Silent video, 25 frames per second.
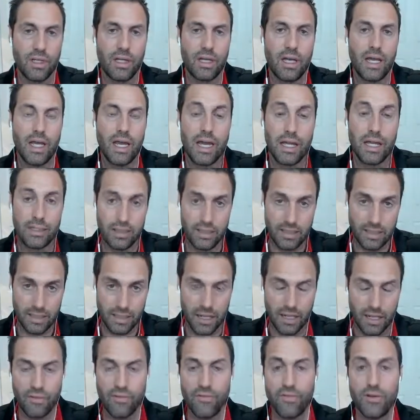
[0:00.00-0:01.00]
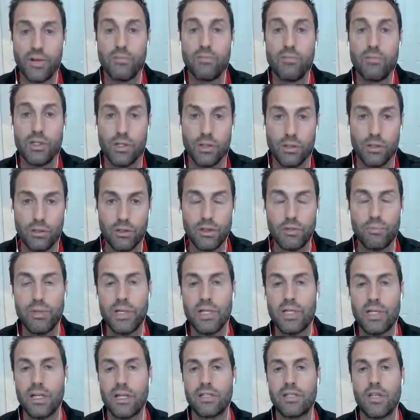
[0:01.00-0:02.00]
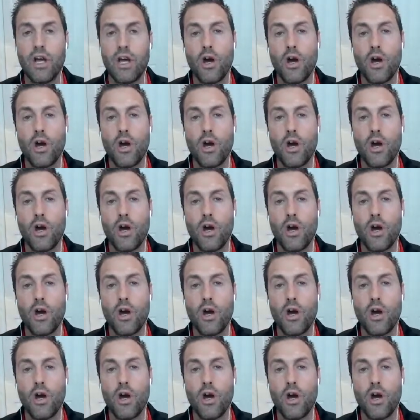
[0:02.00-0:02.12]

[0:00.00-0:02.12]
and self-abuse, because